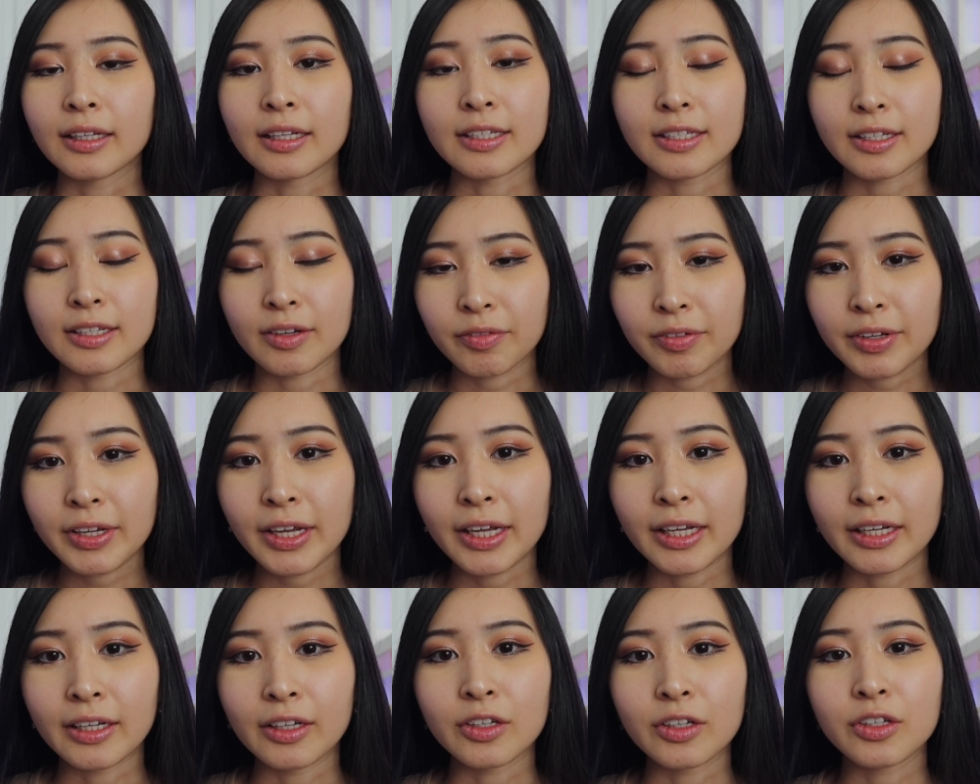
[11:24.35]
then it's
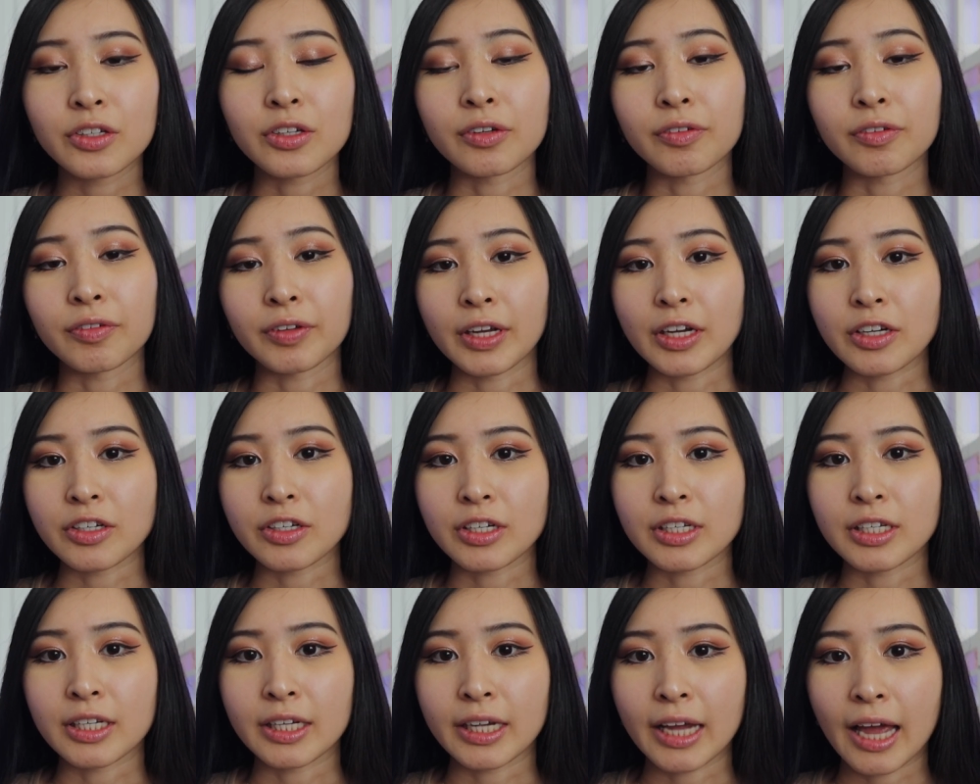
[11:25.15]
definitely a good
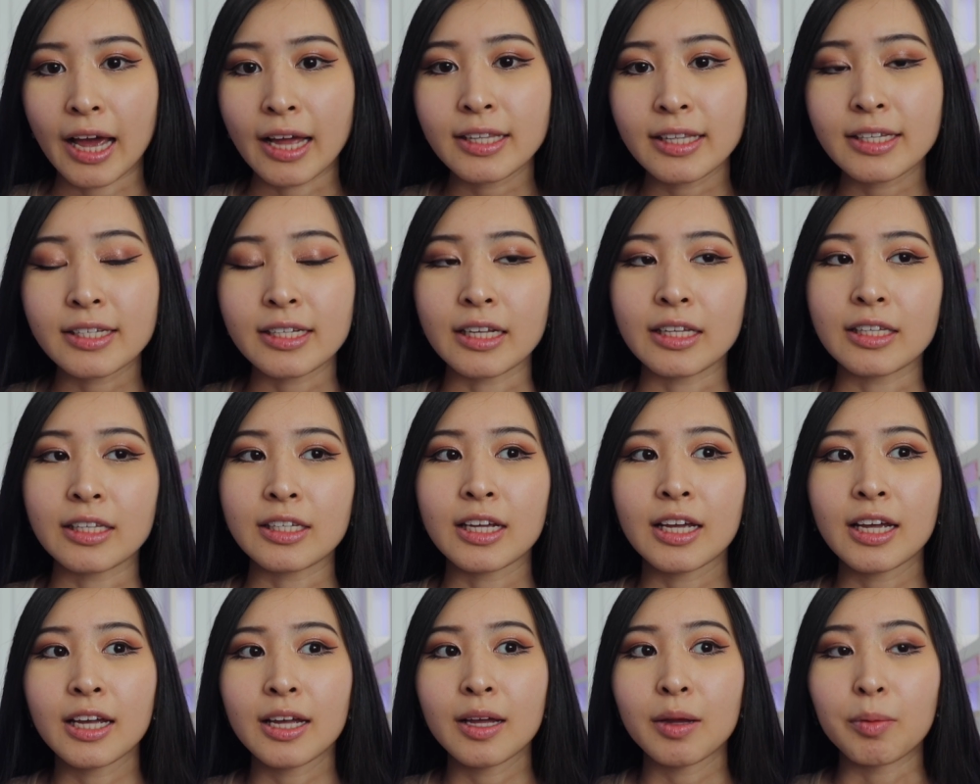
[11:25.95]
certification to get since